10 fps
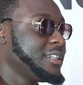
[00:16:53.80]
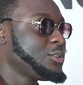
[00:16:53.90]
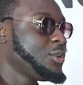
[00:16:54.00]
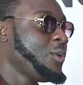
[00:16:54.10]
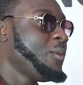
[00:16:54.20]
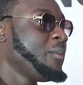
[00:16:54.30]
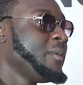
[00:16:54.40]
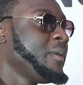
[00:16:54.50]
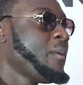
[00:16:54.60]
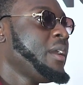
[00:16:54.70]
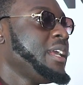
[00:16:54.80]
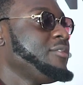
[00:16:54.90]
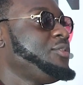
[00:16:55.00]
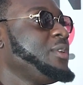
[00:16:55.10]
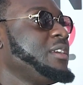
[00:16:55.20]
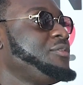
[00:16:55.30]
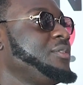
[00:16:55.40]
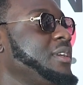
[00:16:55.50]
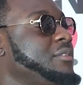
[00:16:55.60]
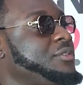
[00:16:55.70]
So
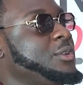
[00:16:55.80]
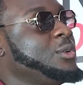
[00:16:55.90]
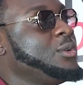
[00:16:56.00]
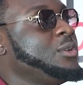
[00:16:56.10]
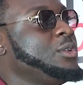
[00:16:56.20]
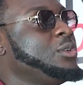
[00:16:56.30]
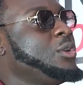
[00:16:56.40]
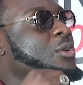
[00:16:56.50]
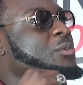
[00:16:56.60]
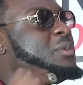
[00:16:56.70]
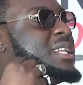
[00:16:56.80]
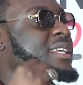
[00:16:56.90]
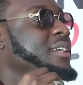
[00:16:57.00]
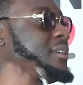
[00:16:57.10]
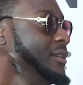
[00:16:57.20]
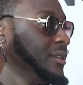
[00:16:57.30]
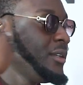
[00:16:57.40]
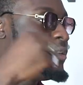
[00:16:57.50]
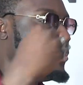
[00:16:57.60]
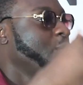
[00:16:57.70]
if you don't really
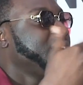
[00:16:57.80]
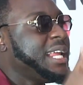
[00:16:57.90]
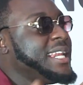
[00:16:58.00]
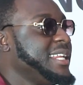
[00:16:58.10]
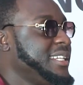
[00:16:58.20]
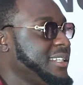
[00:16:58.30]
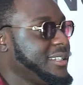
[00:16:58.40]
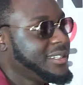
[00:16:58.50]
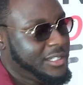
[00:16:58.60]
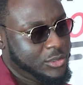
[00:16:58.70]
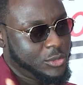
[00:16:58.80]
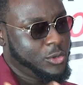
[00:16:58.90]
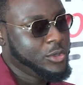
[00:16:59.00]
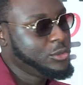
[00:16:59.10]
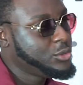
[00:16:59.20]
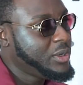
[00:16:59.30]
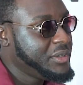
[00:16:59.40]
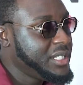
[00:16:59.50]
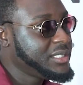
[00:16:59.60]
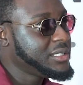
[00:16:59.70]
know the lady and you go into a
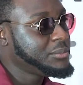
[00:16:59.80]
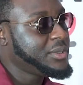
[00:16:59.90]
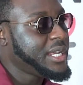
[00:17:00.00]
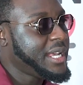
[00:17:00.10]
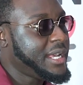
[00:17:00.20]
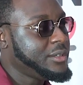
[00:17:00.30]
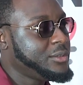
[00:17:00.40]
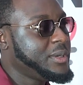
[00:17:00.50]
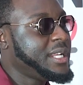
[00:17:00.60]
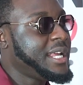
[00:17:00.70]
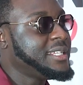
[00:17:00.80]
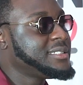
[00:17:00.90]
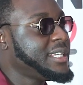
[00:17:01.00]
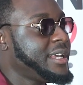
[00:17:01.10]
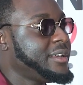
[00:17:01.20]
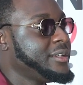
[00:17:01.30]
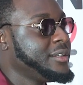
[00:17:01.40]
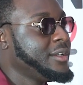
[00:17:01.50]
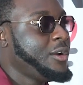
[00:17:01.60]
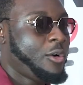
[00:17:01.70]
relationship with her, you realize that
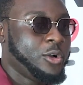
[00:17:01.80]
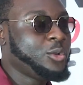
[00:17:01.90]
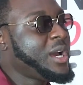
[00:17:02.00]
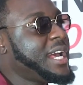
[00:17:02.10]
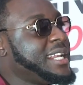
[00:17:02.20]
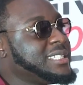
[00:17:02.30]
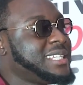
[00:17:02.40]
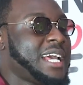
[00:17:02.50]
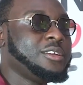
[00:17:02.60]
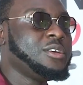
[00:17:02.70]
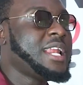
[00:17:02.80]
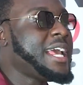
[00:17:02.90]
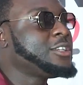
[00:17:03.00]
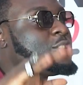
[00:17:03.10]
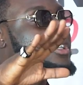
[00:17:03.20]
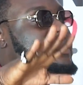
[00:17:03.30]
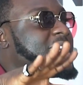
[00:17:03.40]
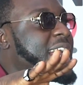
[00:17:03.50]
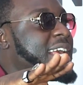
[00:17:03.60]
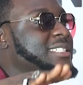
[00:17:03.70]
on one, they say, I don't like short
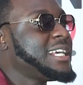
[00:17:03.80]
guys.